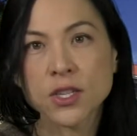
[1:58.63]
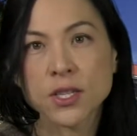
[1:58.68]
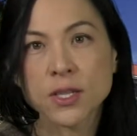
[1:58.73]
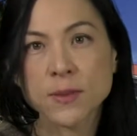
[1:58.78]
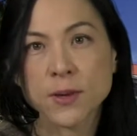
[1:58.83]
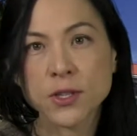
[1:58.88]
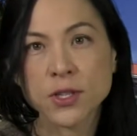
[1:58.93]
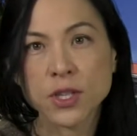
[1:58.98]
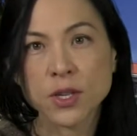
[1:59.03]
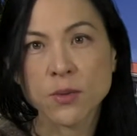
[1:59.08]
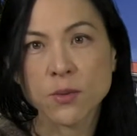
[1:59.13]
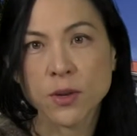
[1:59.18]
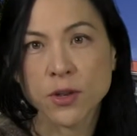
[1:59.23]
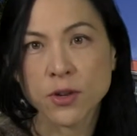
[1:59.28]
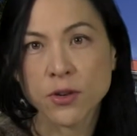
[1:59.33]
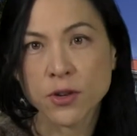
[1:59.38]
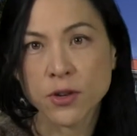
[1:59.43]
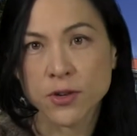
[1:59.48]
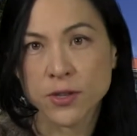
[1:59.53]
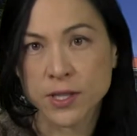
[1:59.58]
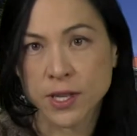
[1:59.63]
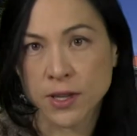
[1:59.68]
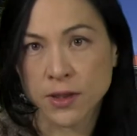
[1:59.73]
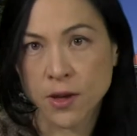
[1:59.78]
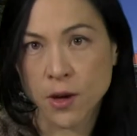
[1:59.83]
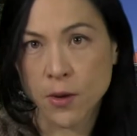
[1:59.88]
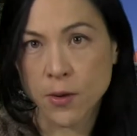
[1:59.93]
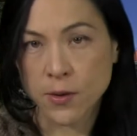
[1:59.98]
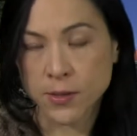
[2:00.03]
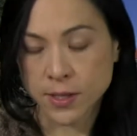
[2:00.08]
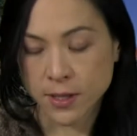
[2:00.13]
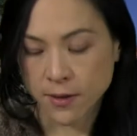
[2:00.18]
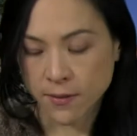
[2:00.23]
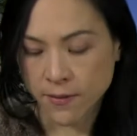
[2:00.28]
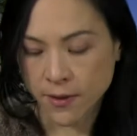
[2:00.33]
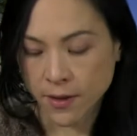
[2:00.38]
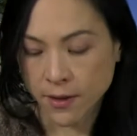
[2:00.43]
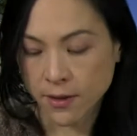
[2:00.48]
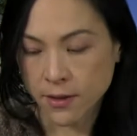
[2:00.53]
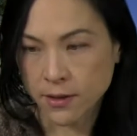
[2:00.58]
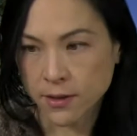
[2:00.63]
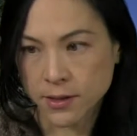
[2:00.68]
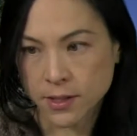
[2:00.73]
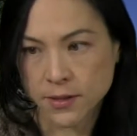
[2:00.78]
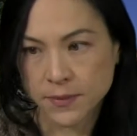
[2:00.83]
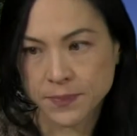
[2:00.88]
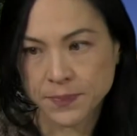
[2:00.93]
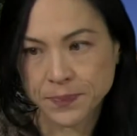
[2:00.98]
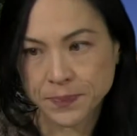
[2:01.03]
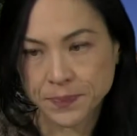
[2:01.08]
especially when they're using those in the field.